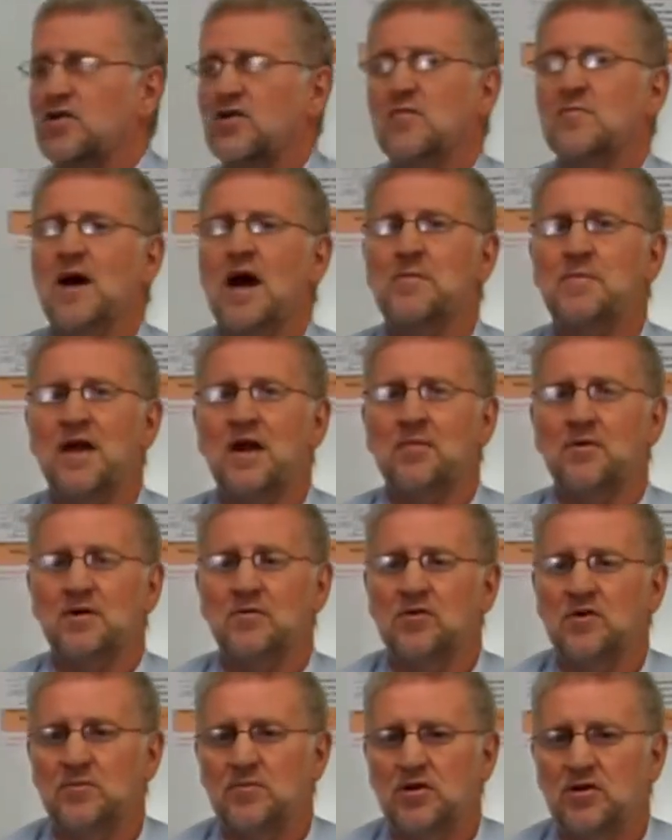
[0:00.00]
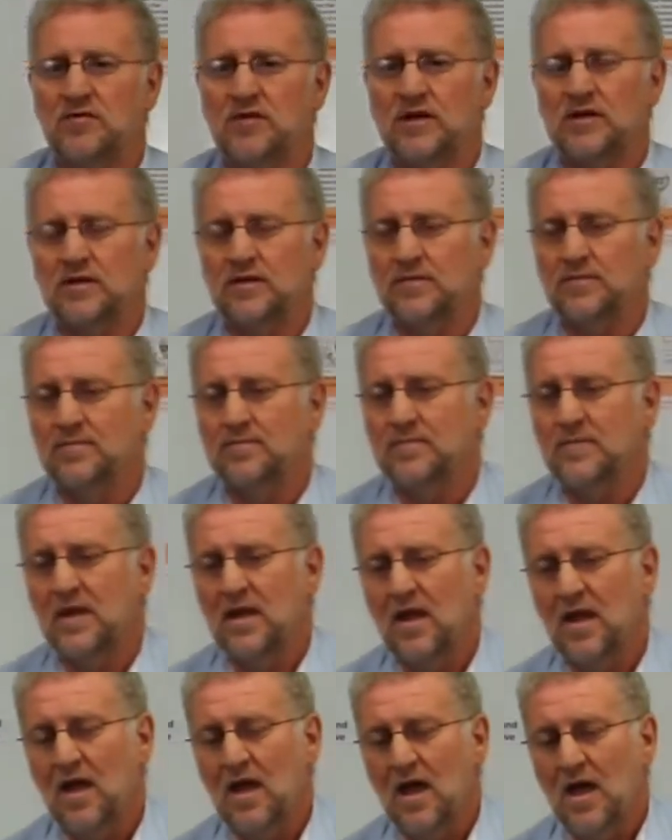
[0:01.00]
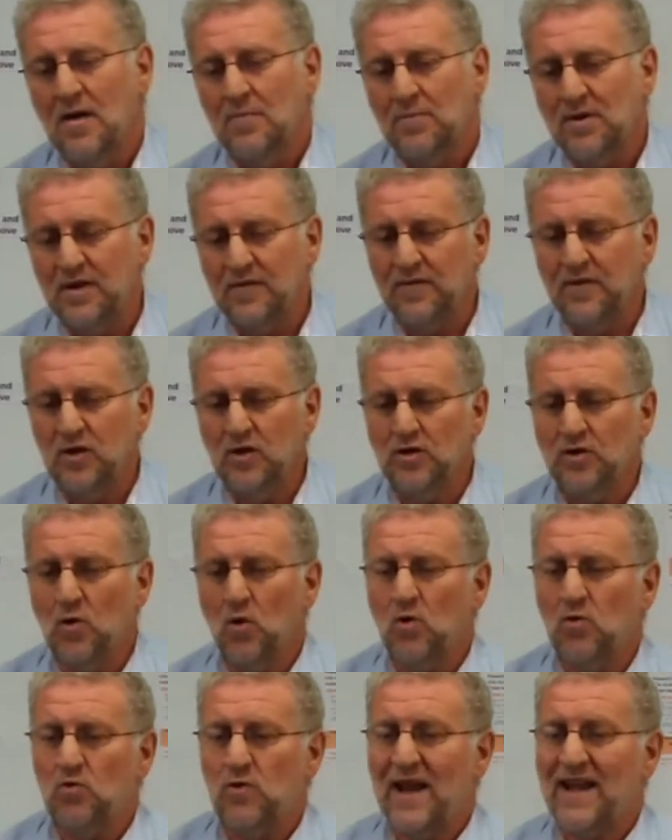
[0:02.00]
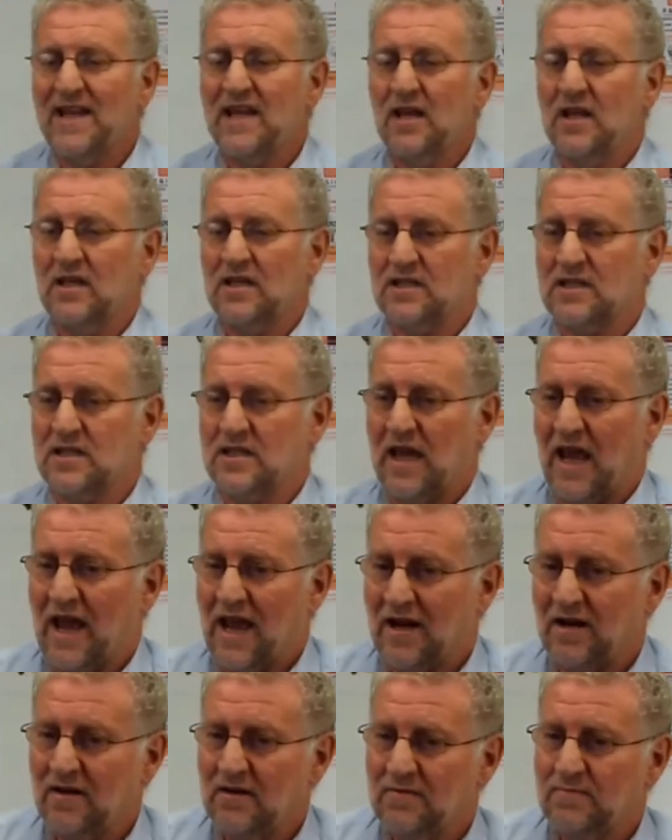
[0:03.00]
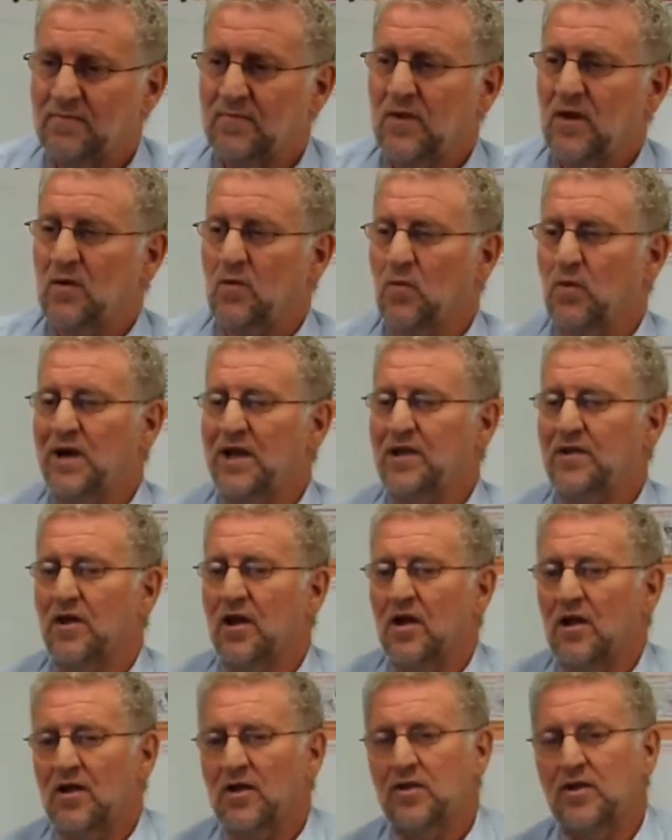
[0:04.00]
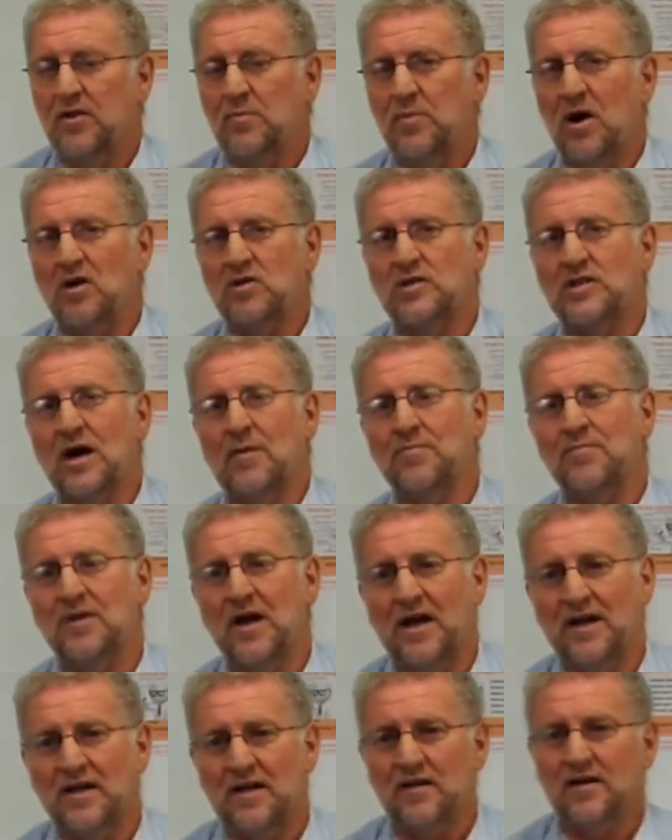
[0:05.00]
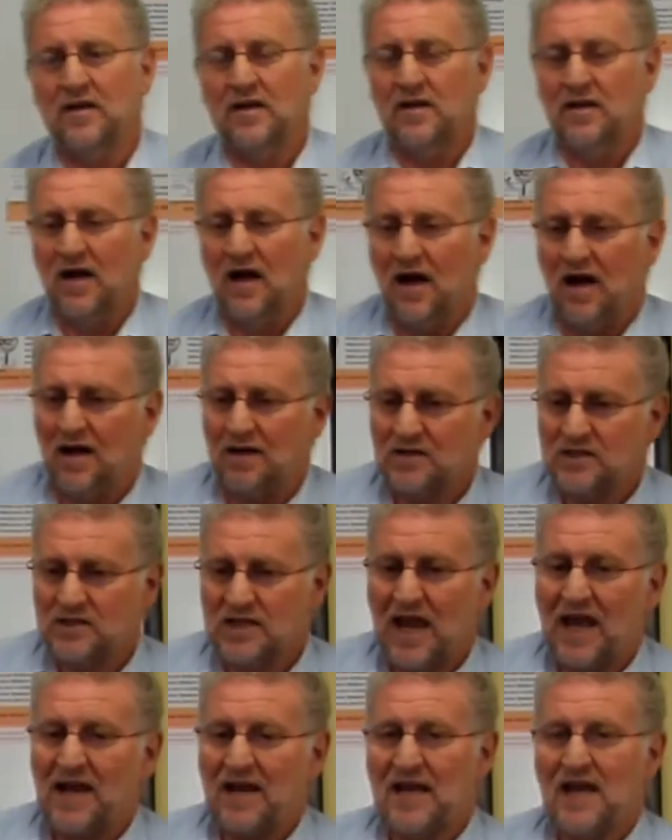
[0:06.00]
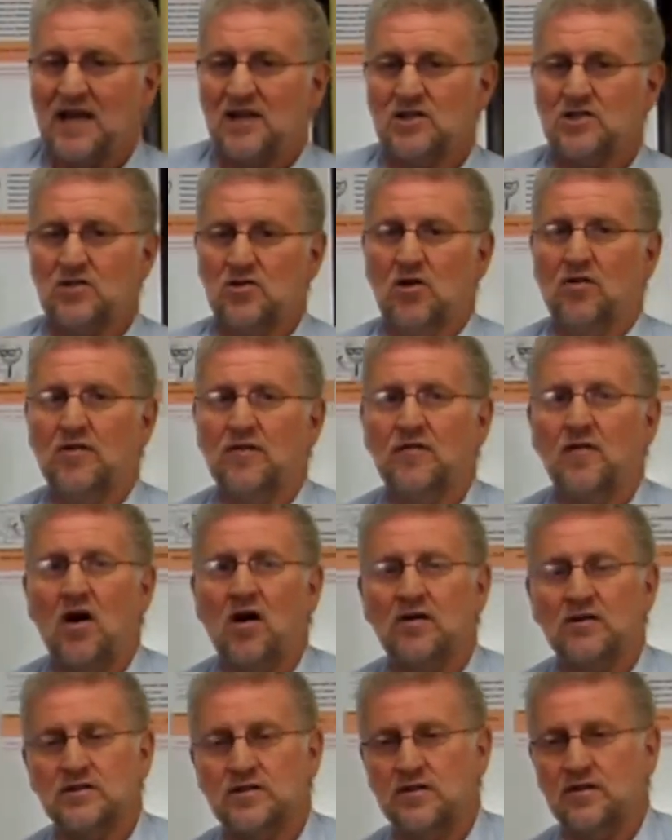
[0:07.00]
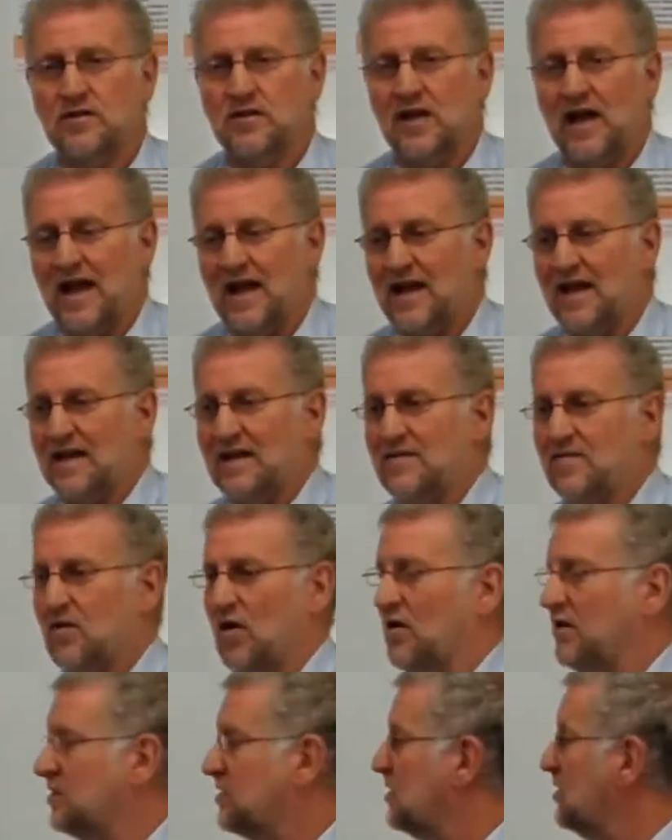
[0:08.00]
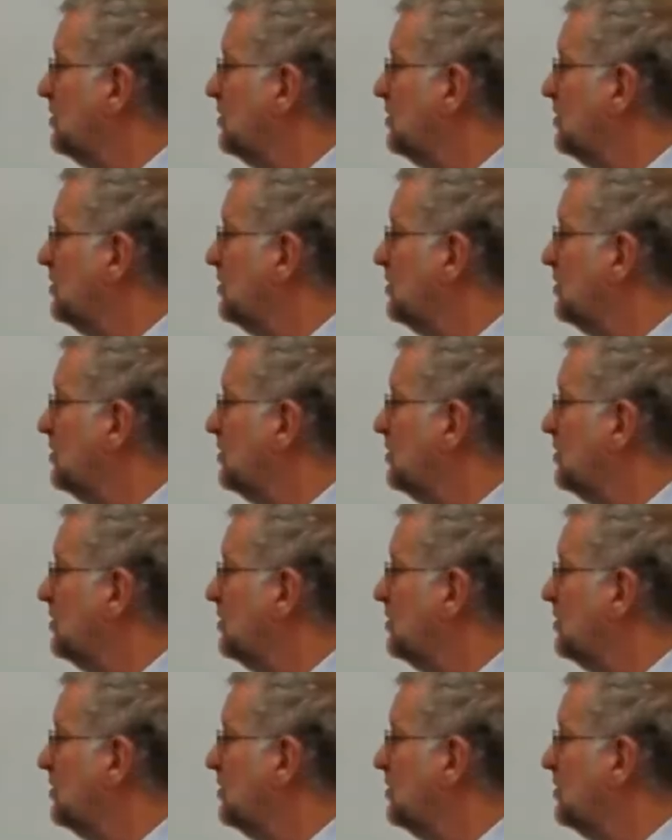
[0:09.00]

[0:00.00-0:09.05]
you may be able to remove it. But if you do a regular scan with the most updated scanning engine on the virus, that antivirus